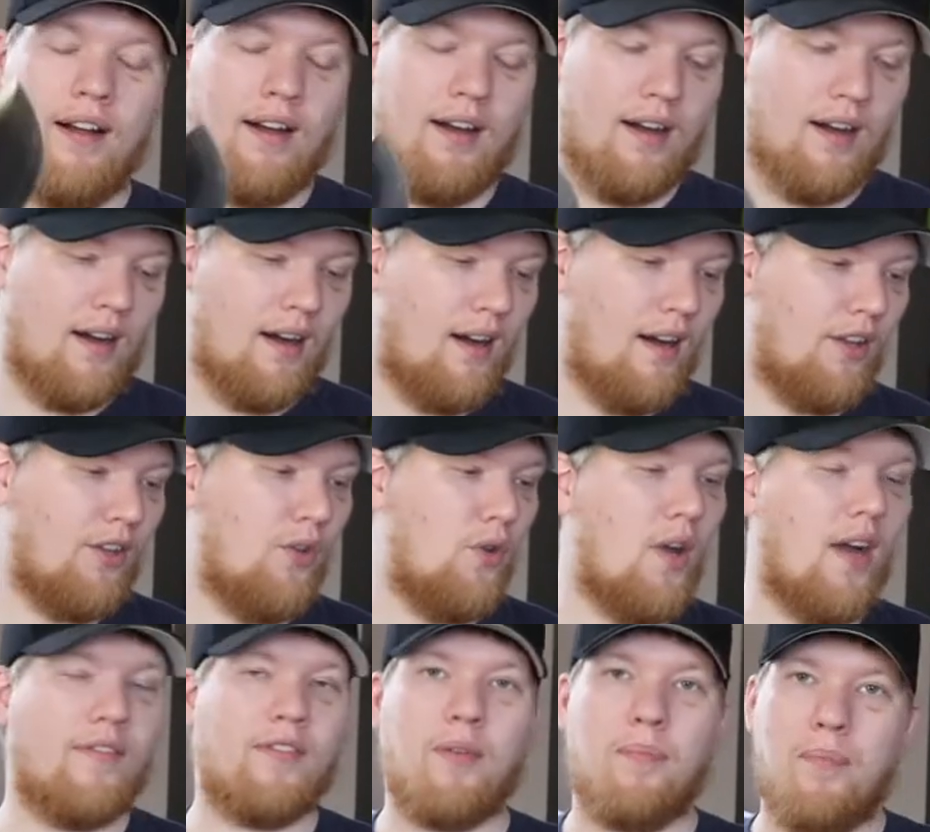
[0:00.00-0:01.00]
you
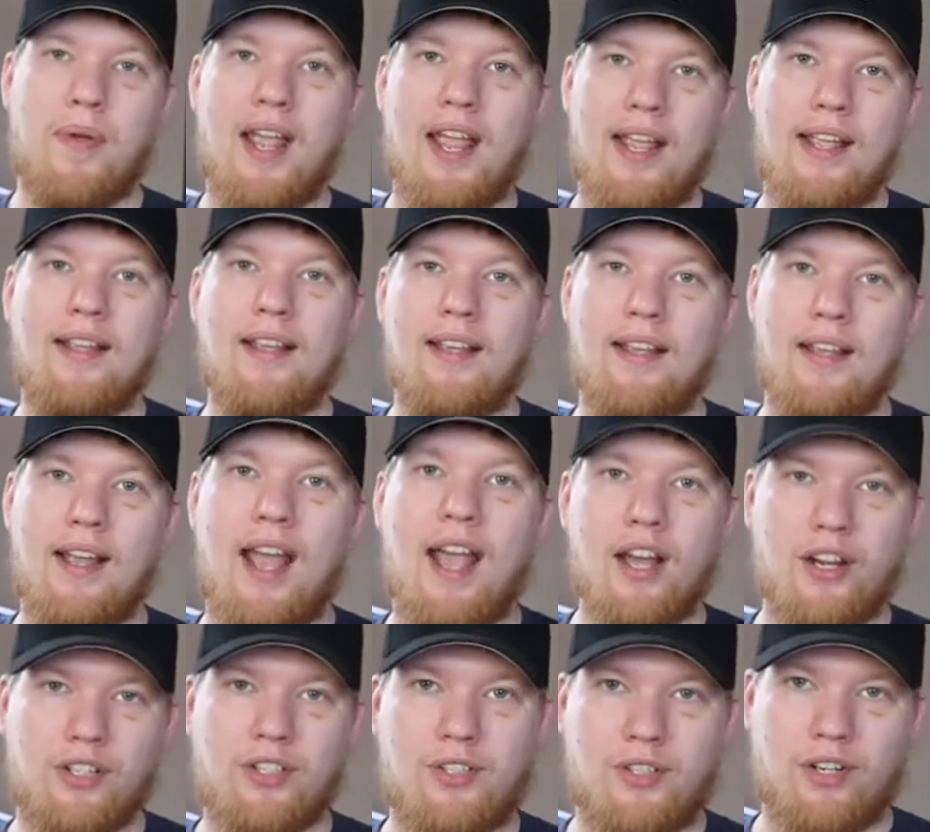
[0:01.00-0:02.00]
have to pay
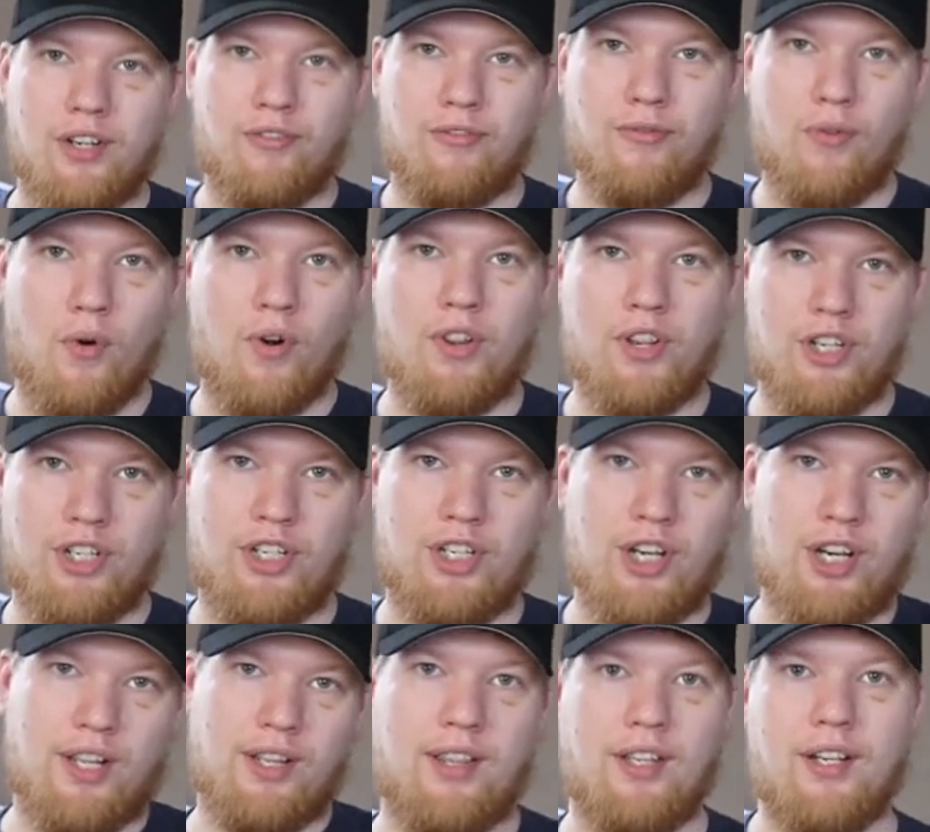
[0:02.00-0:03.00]
extra for the
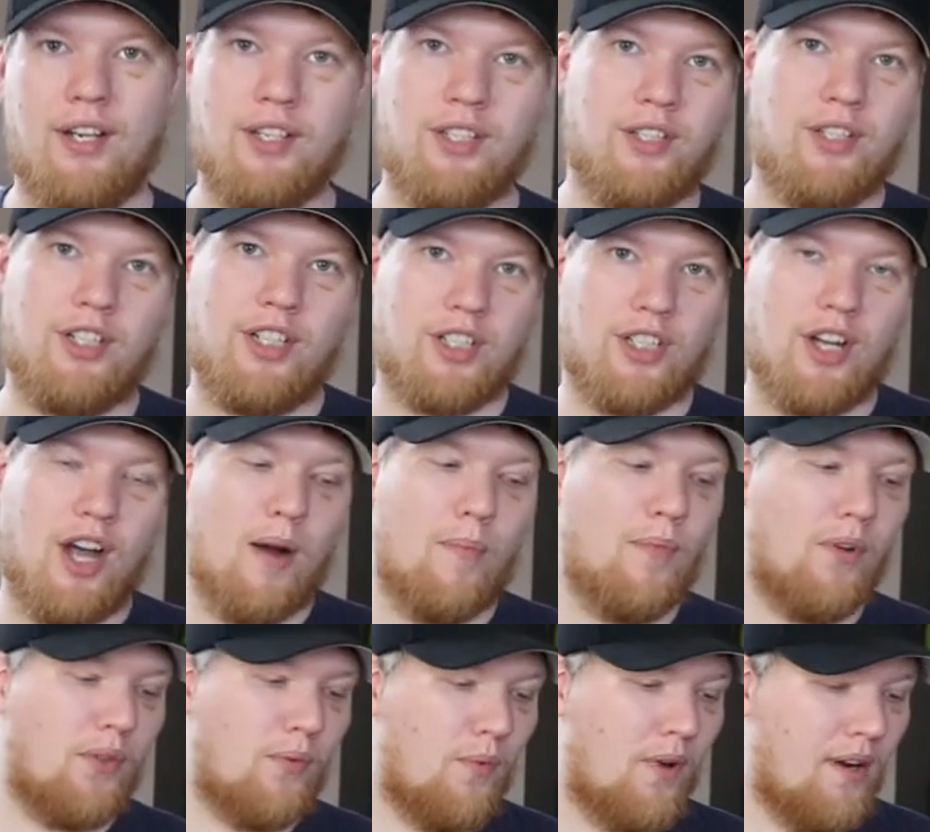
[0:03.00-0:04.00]
sheath. It doesn't just come
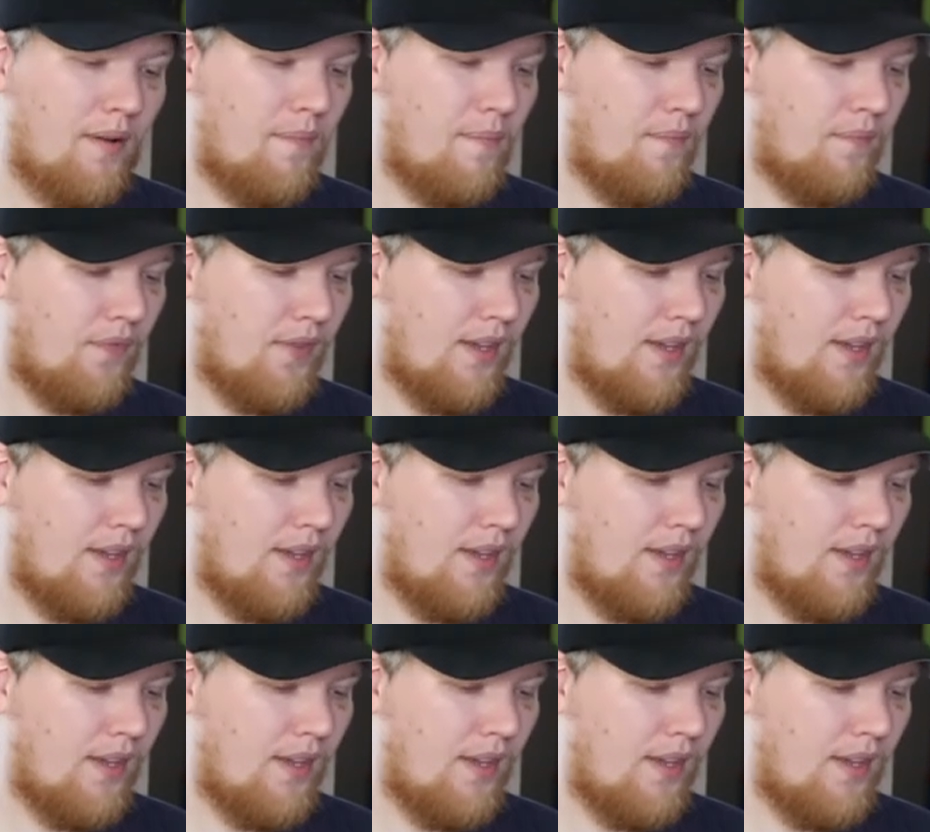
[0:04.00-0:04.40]
with one.